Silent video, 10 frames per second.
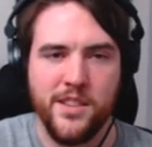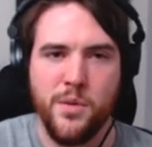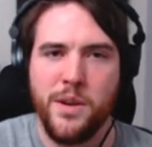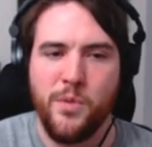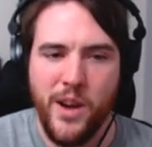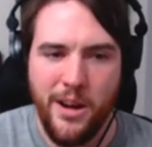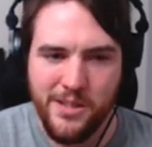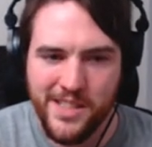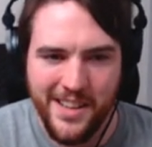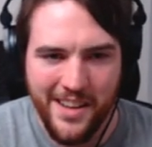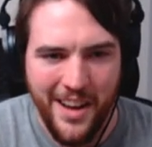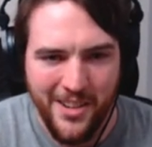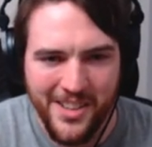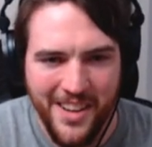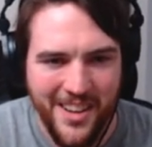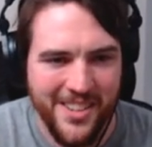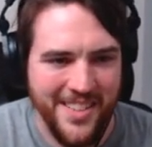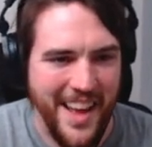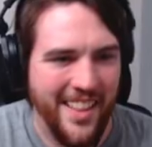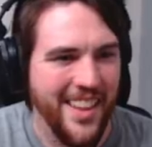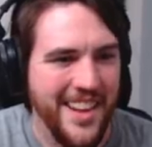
24 hours. I'll gladly